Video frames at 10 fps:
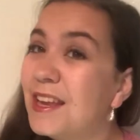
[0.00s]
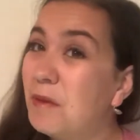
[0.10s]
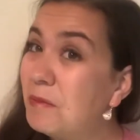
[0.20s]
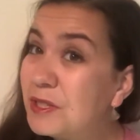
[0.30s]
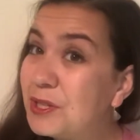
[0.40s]

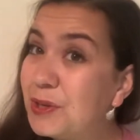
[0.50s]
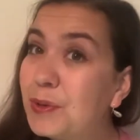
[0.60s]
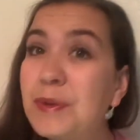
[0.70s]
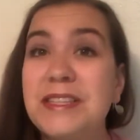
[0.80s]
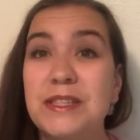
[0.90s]
Number
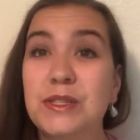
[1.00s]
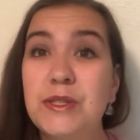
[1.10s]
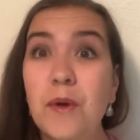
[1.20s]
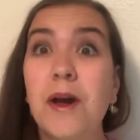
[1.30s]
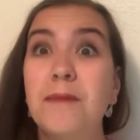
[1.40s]
two is to
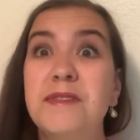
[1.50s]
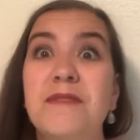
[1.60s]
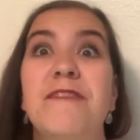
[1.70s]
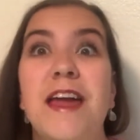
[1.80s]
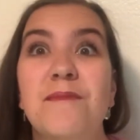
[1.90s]
soak up
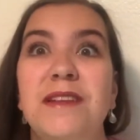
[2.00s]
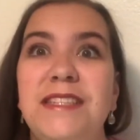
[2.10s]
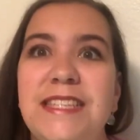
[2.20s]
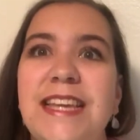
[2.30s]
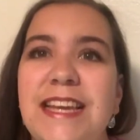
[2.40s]
some
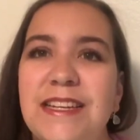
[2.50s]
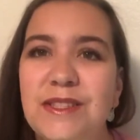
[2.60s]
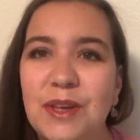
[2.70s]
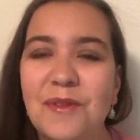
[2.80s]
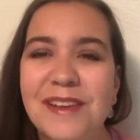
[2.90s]
vitamin D.
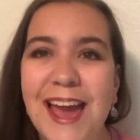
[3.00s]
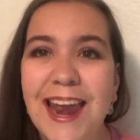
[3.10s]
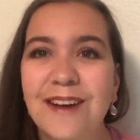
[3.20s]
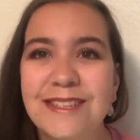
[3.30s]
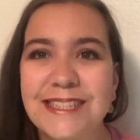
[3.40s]
So get
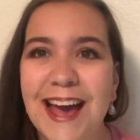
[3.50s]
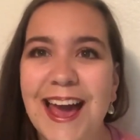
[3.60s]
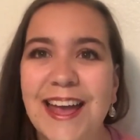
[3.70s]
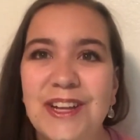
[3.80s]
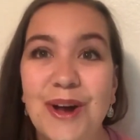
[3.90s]

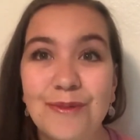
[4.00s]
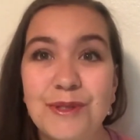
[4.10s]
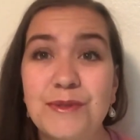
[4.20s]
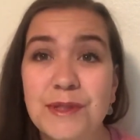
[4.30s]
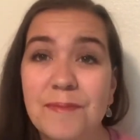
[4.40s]
outside, go
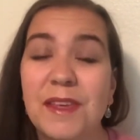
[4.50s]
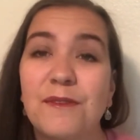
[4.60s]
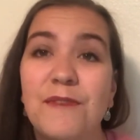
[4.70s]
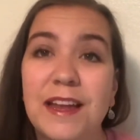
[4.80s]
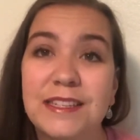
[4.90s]
do something
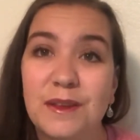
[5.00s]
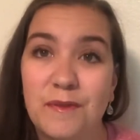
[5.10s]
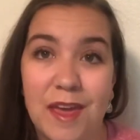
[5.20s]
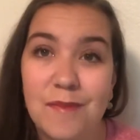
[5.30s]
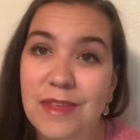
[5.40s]
fun as a
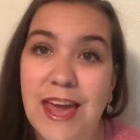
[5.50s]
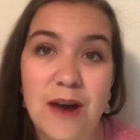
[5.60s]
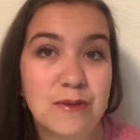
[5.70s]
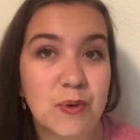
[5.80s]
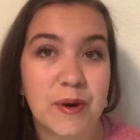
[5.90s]
family
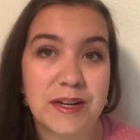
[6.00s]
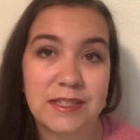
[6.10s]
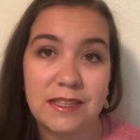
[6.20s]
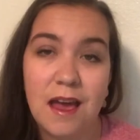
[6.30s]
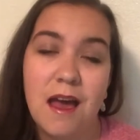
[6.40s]
outdoors.